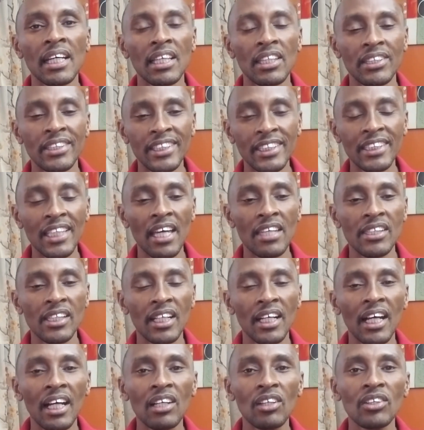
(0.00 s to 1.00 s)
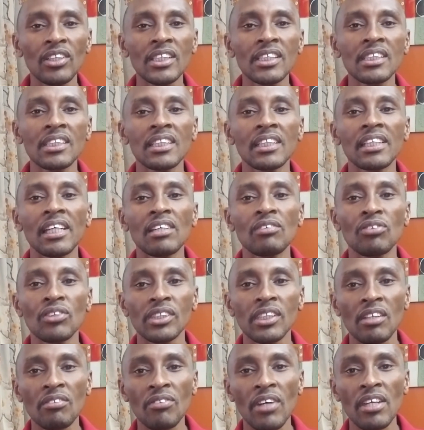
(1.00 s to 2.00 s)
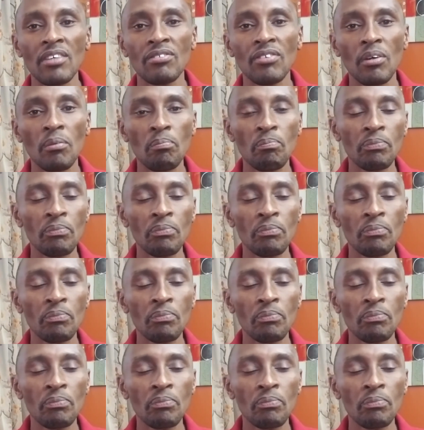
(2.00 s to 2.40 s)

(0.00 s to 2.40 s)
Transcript: These are the calories needed for survival.